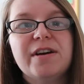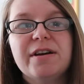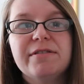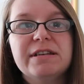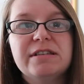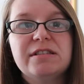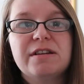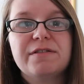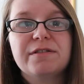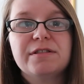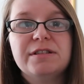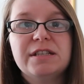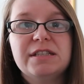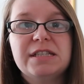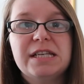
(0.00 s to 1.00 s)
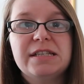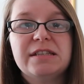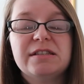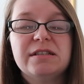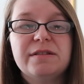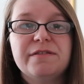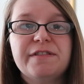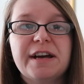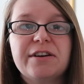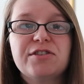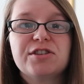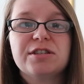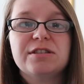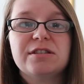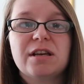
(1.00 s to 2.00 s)
various different diseases and
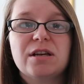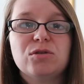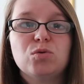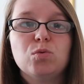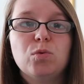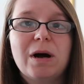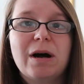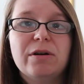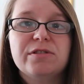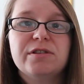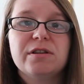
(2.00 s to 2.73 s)
infections as well.